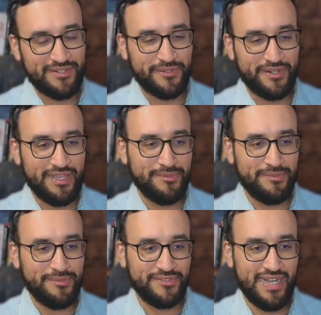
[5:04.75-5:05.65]
we're able
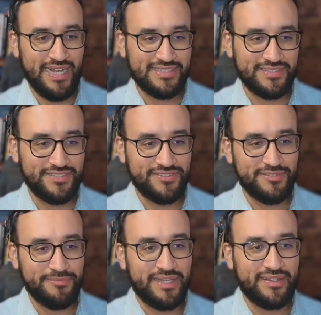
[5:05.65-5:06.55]
to actually start
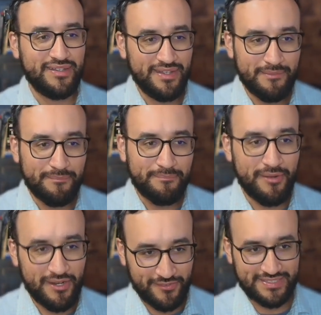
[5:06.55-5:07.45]
to make
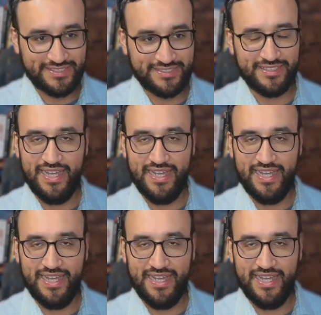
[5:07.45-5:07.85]
progress.